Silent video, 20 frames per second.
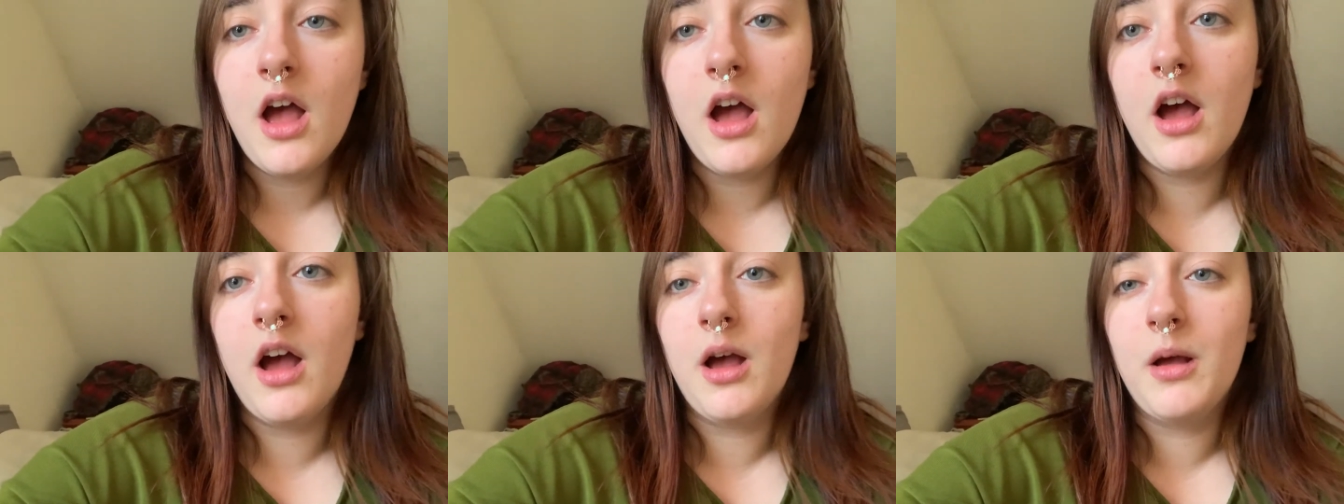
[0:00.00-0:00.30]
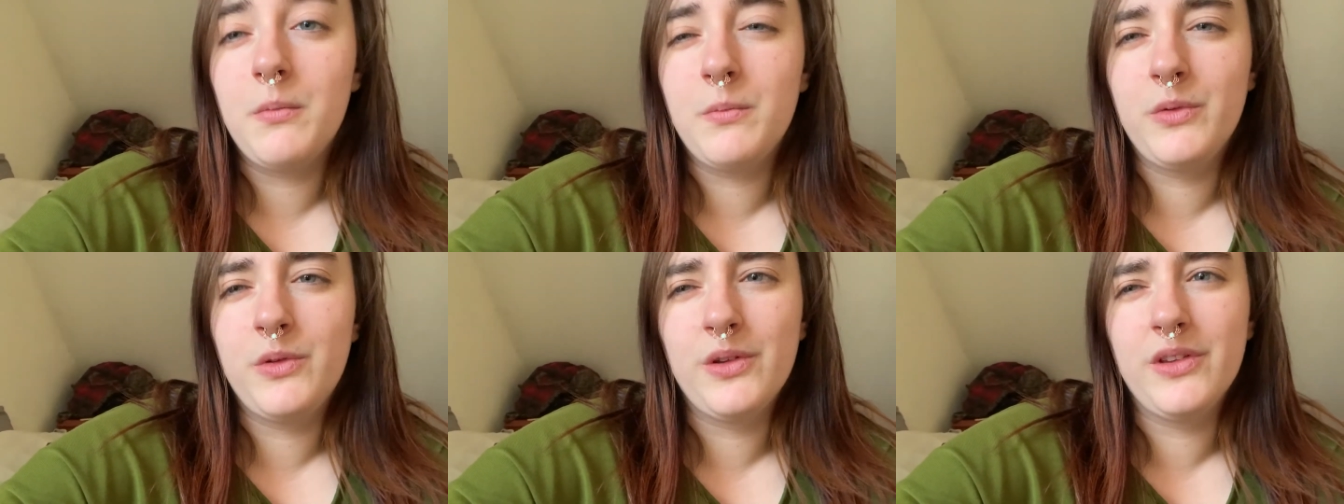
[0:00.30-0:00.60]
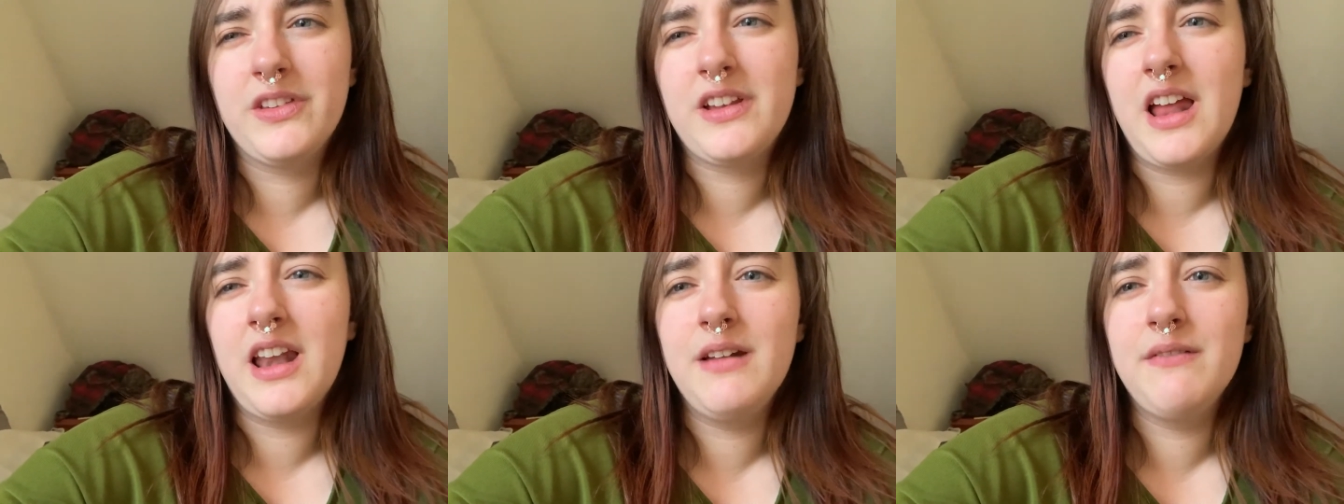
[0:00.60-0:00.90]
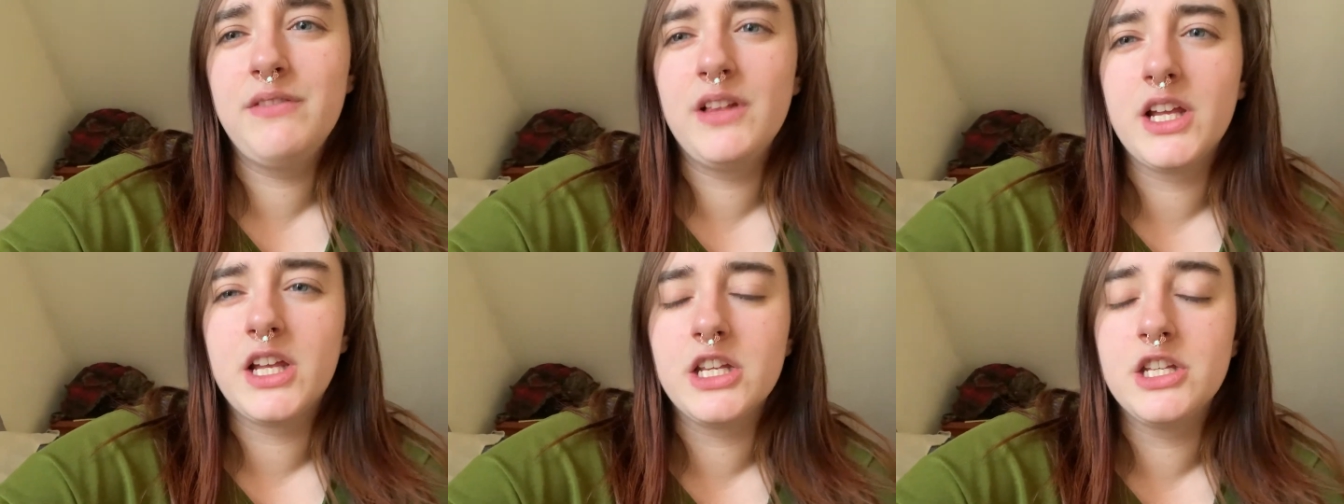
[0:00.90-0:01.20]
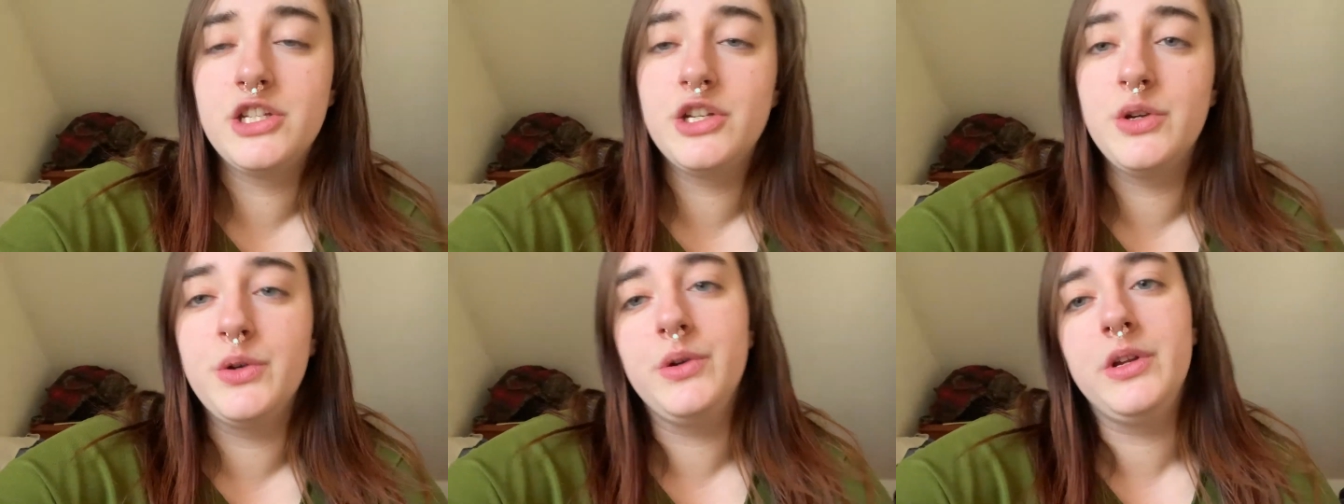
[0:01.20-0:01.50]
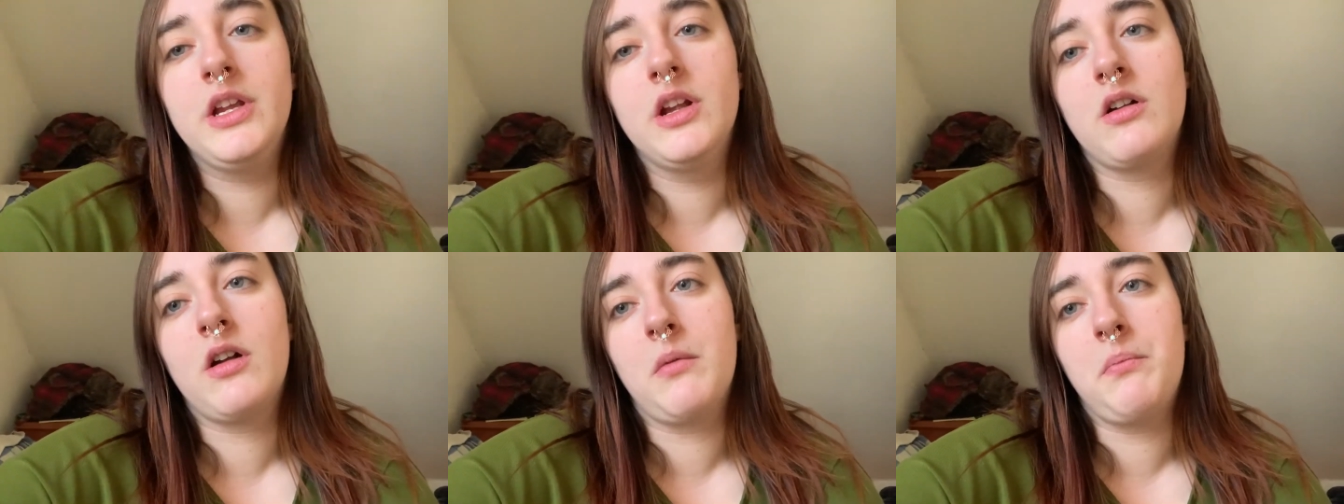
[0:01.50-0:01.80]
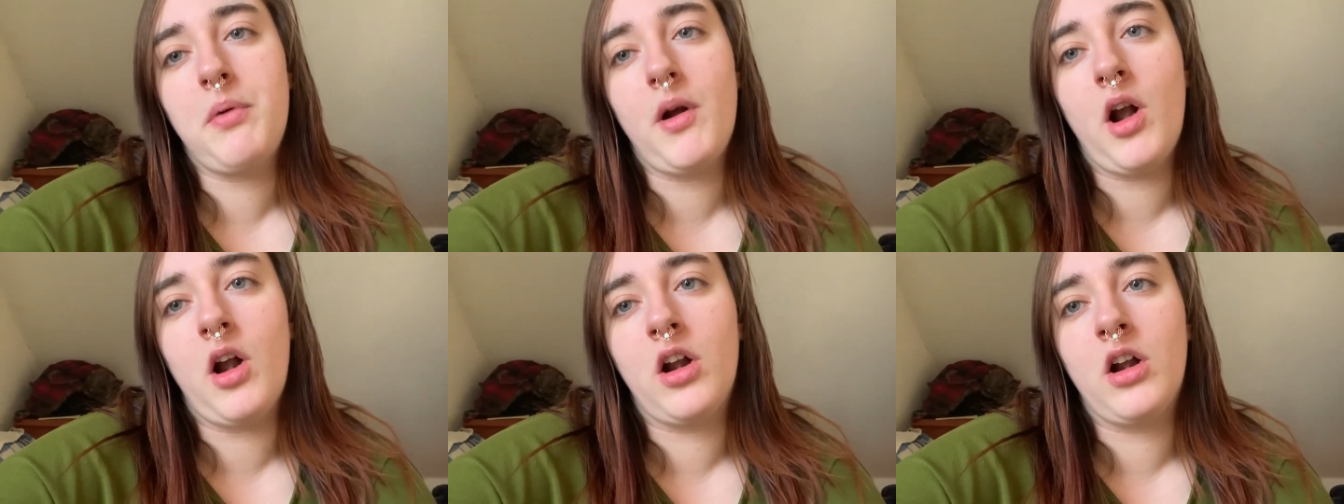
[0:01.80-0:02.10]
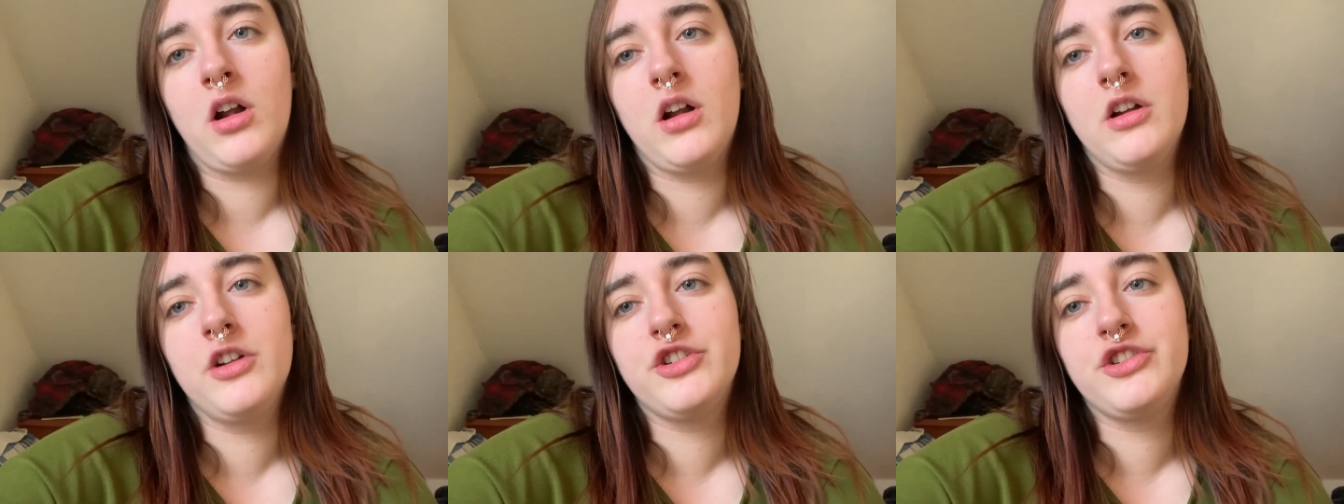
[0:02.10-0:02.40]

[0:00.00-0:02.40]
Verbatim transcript: Um, so it's kind of like a two year apart